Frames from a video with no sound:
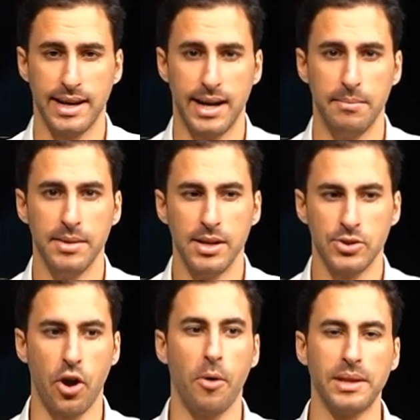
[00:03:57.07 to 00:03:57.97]
Um,
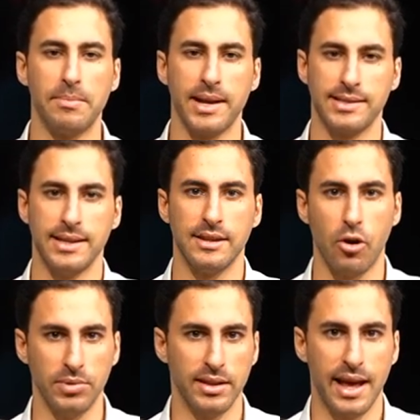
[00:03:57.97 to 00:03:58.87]
so I hope that makes sense. I
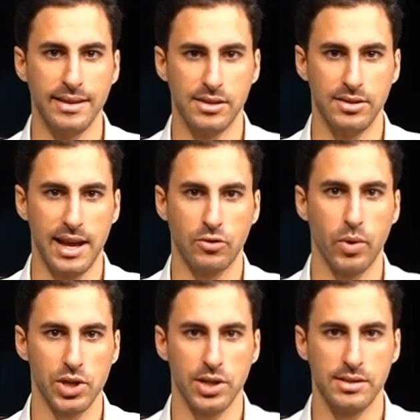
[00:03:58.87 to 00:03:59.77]
hope that answered that
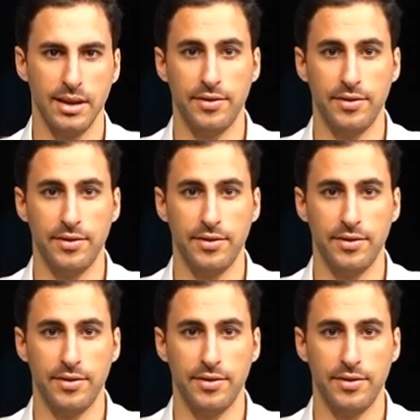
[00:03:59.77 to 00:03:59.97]
questions.